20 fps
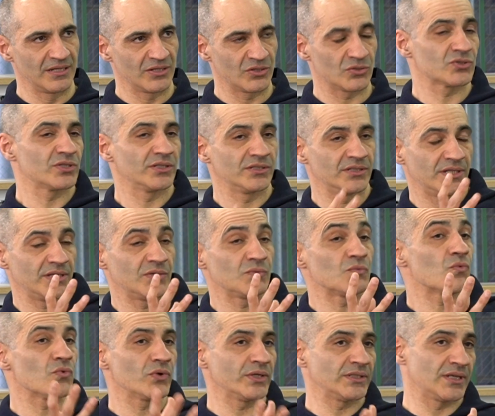because
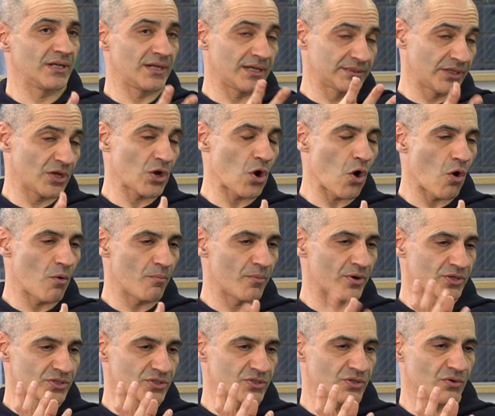in retail and
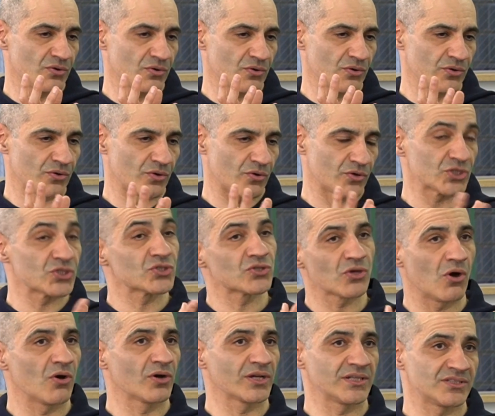e-commerce, your
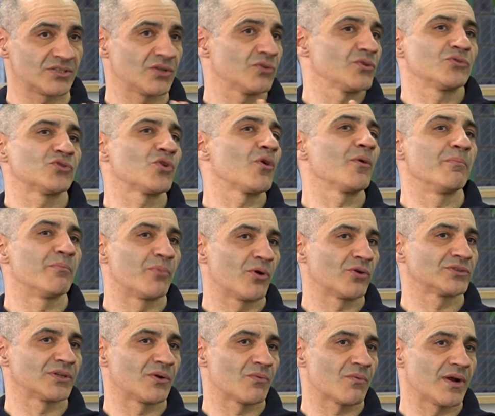stock is so
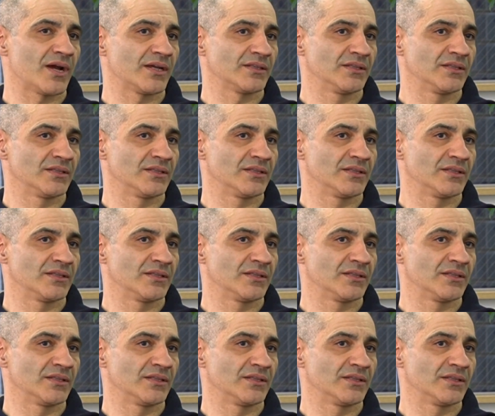important, right?